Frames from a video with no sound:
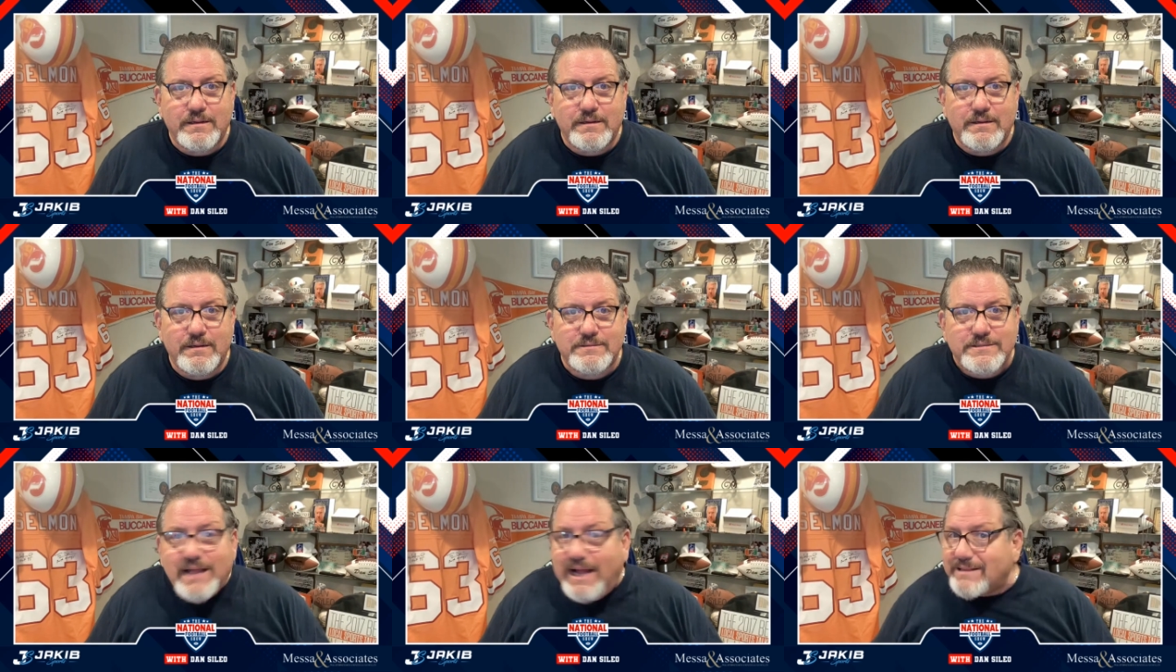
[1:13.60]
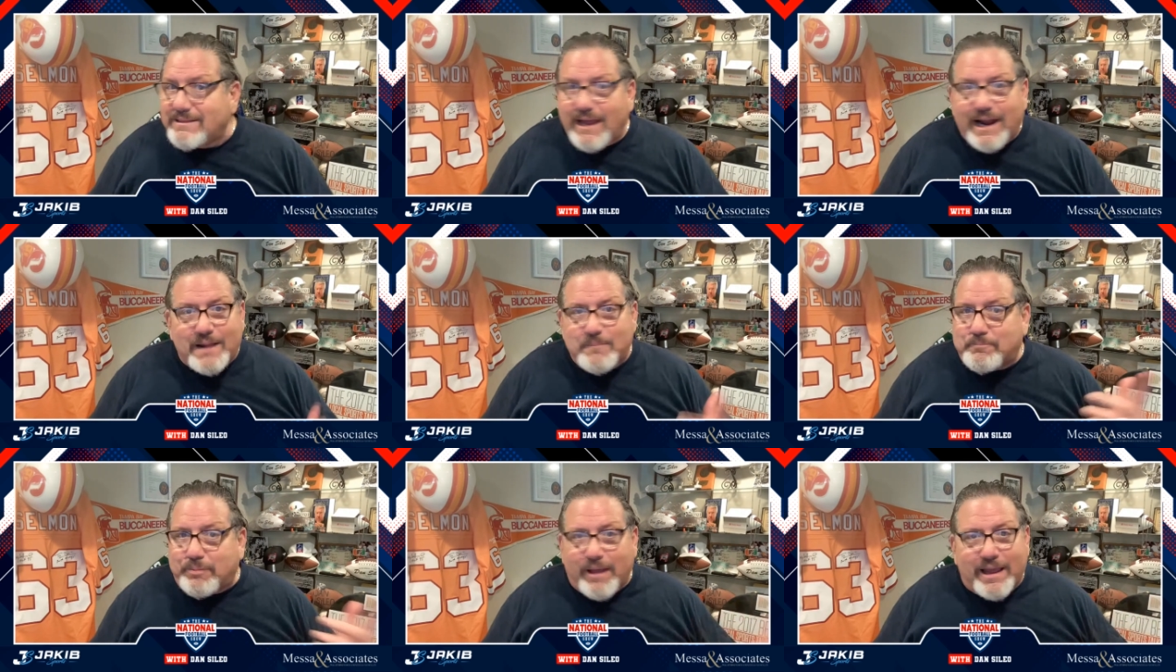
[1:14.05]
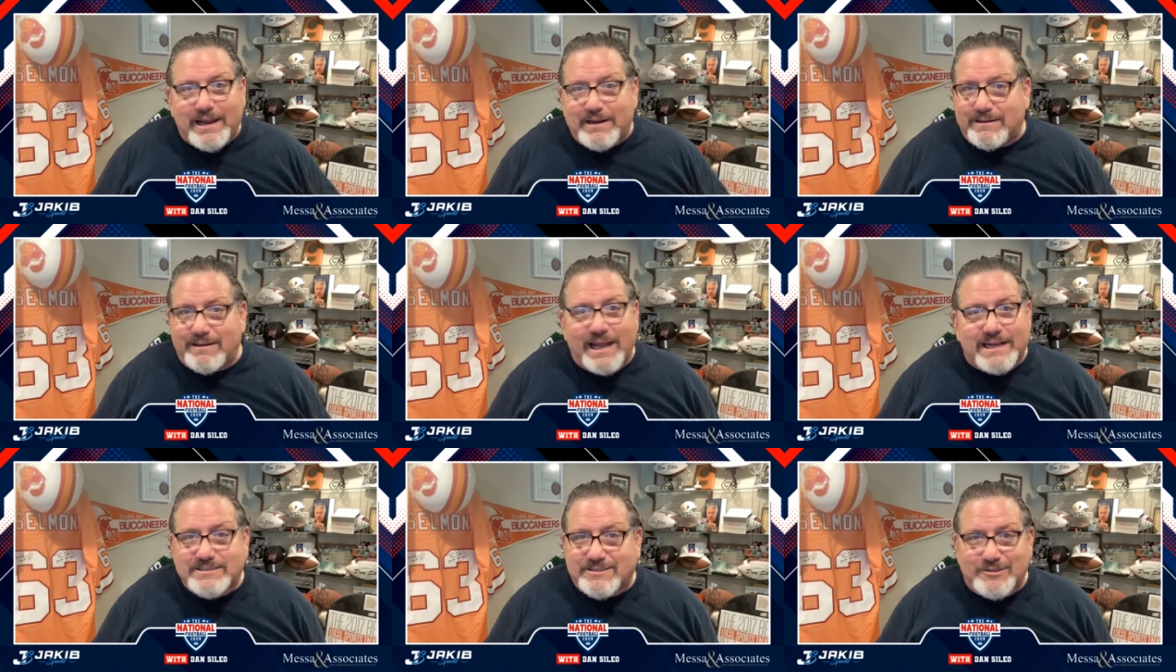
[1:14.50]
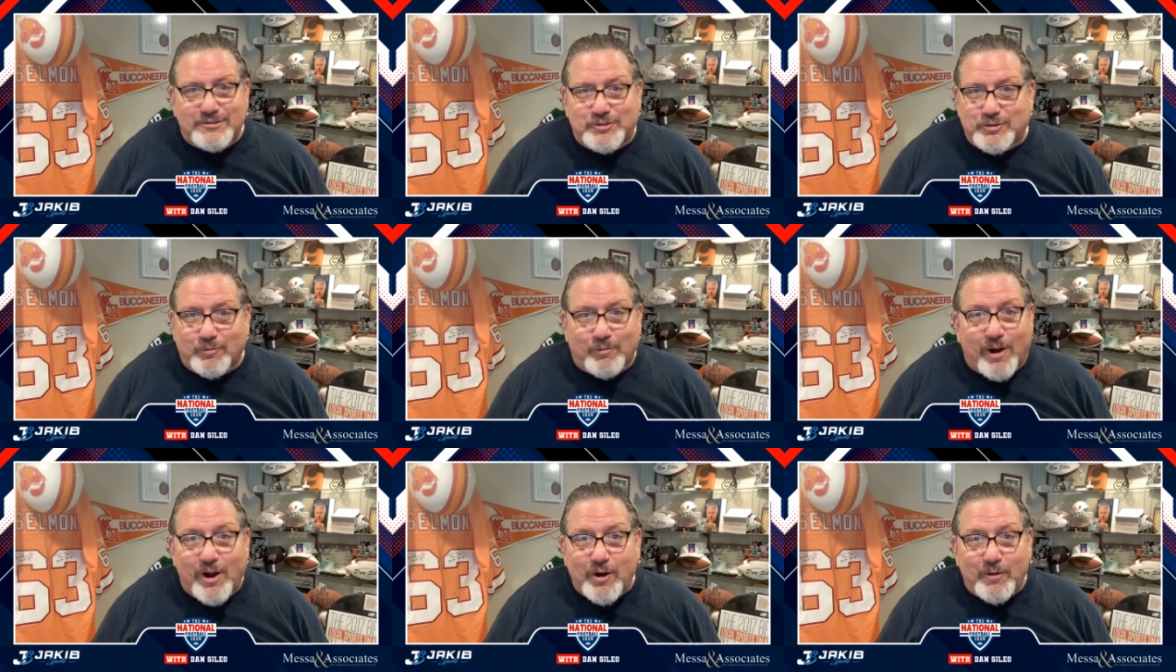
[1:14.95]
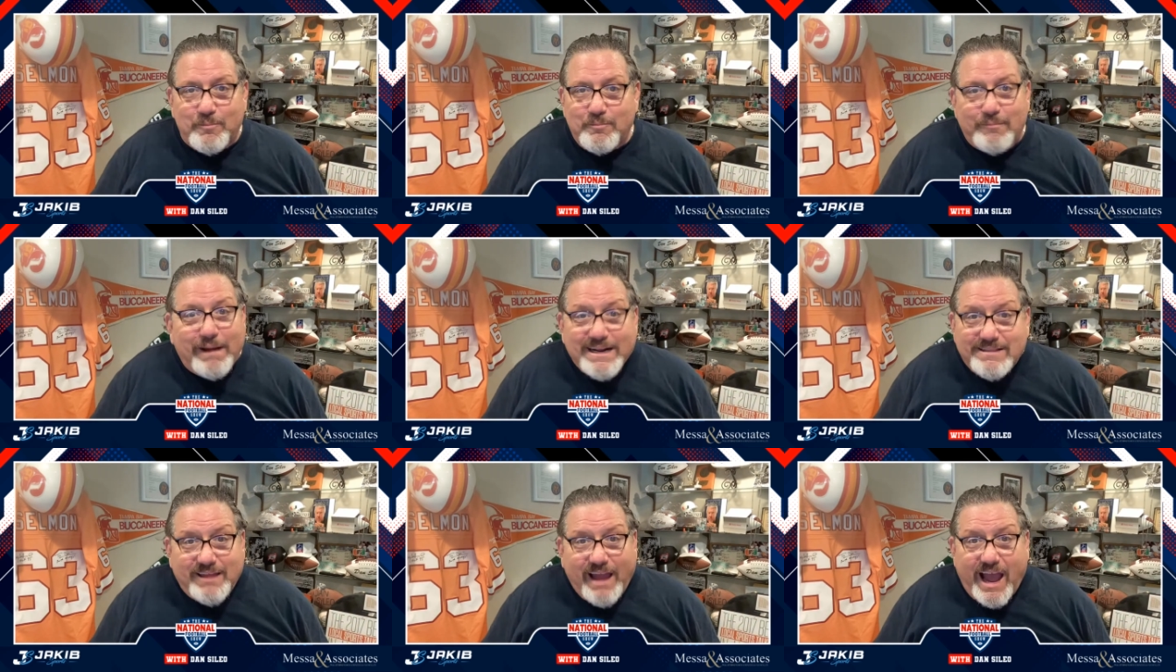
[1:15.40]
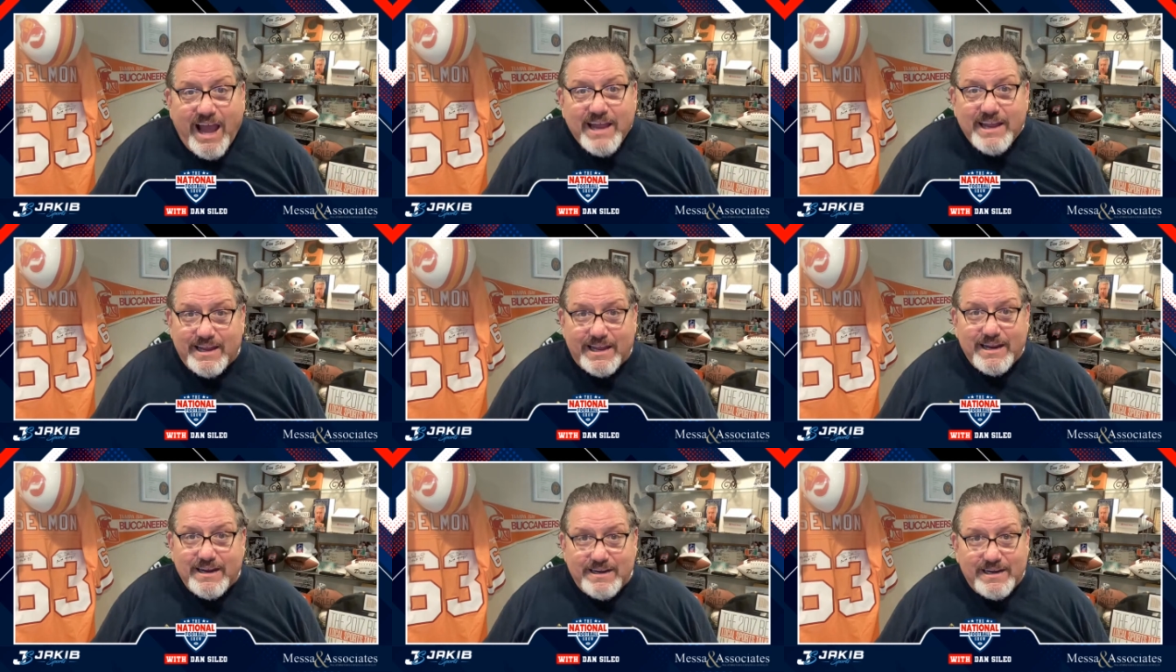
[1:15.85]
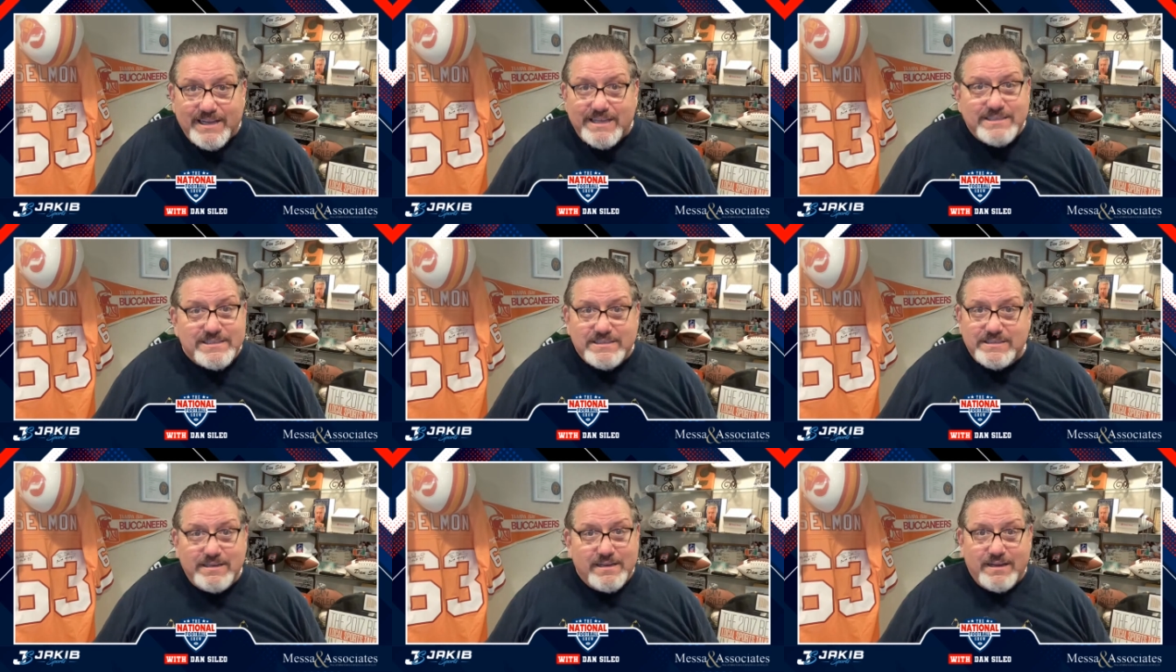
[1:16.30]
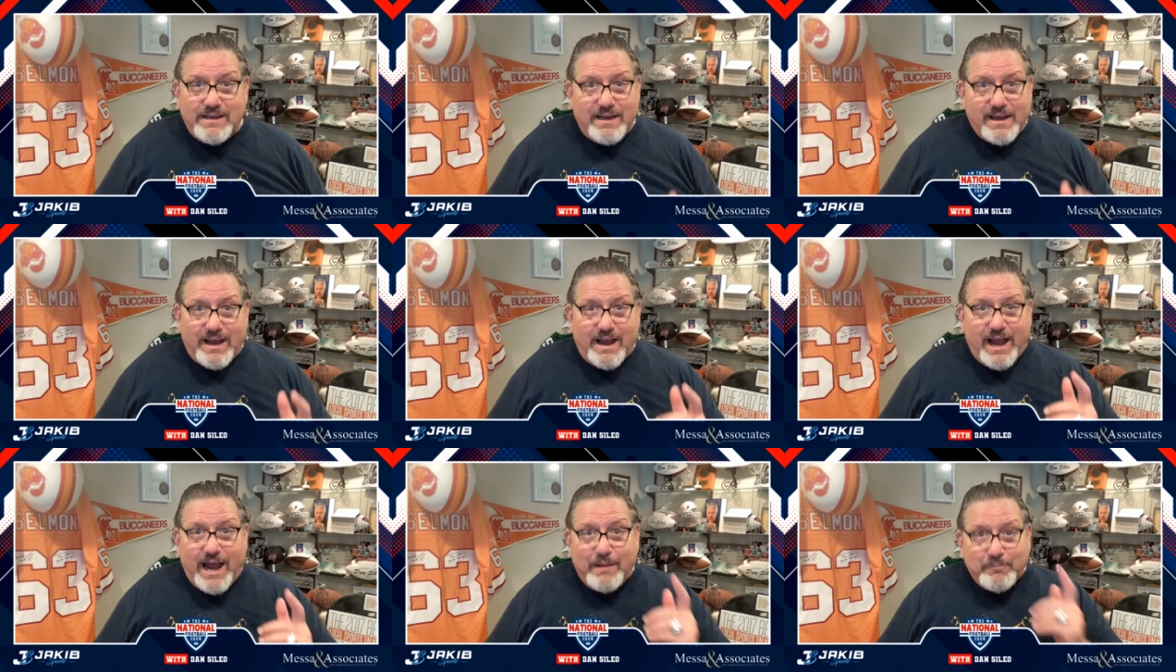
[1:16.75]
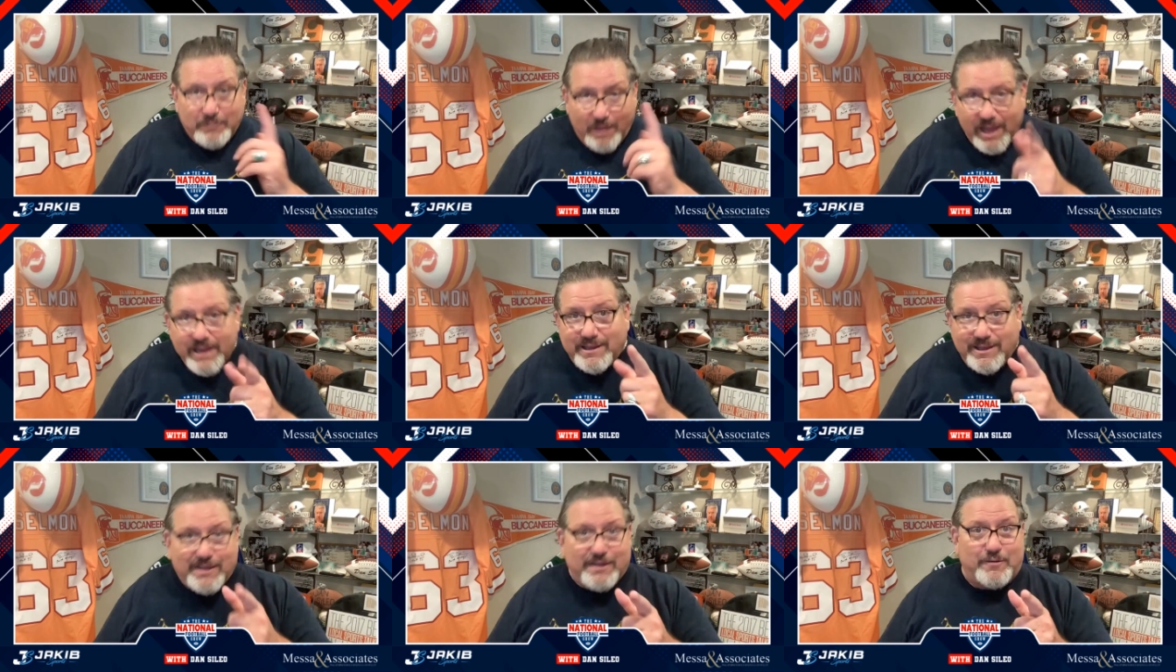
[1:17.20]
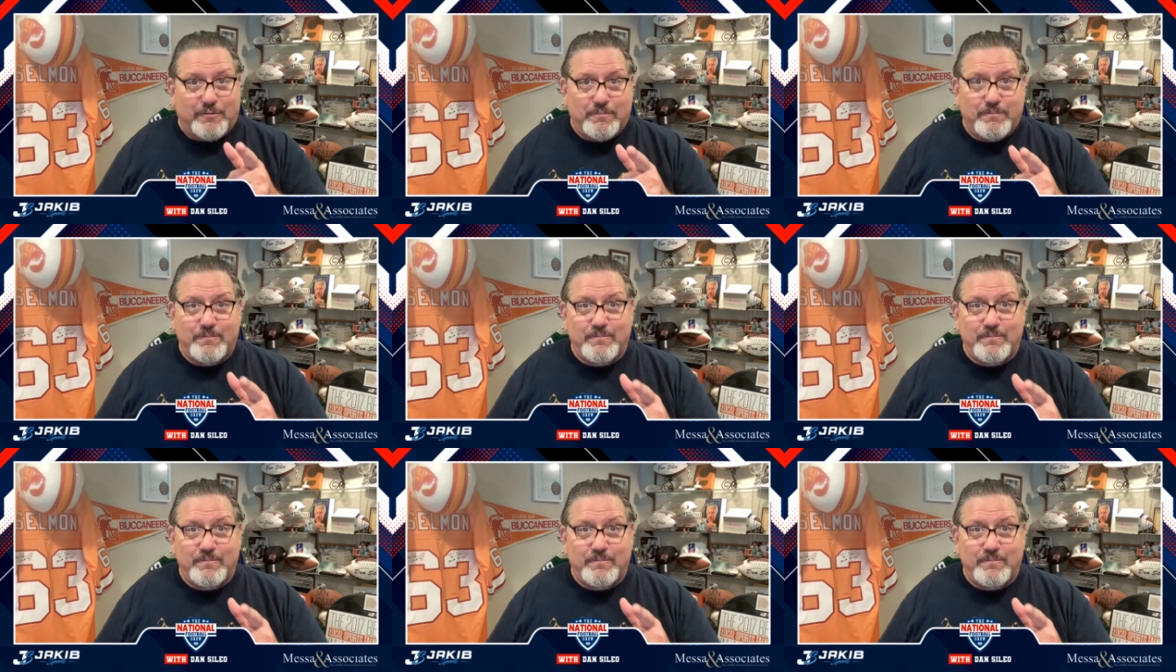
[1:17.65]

It's not that I played next to Jerome. My tie-in is I'm like you.